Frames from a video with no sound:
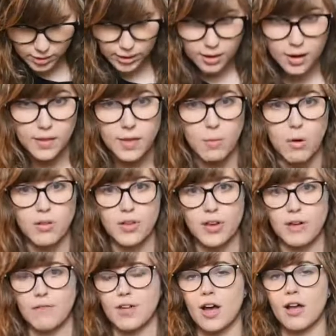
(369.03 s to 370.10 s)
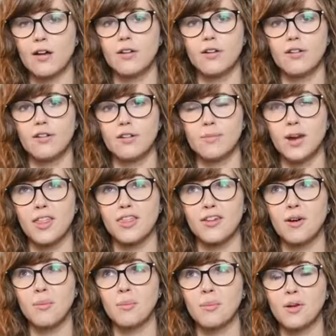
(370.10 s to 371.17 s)
and then once I've got my
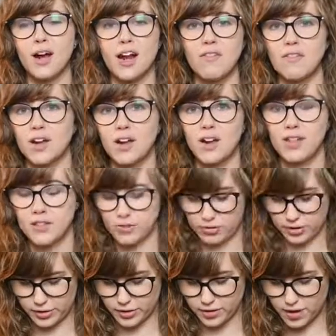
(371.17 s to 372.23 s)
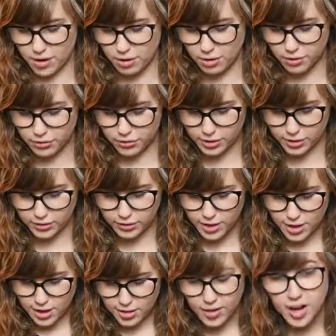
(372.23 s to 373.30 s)
thumb not even on any of the strings, I've got all the strings,
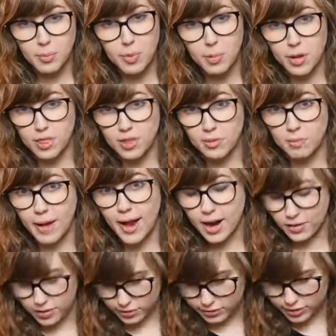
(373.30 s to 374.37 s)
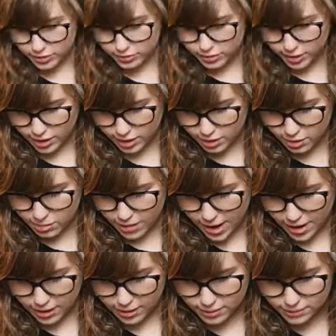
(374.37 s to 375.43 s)
then I put my thumb back on the 6th string and I go
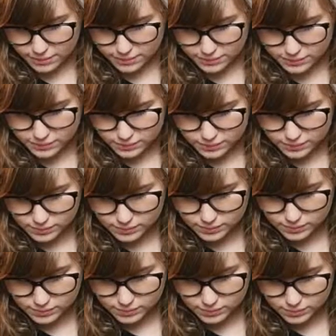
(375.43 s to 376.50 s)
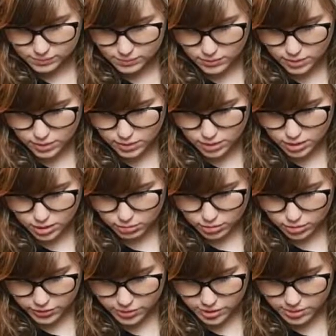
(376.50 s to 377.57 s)
back. Let me
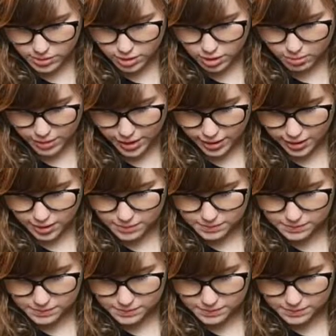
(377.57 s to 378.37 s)
just keep going back up.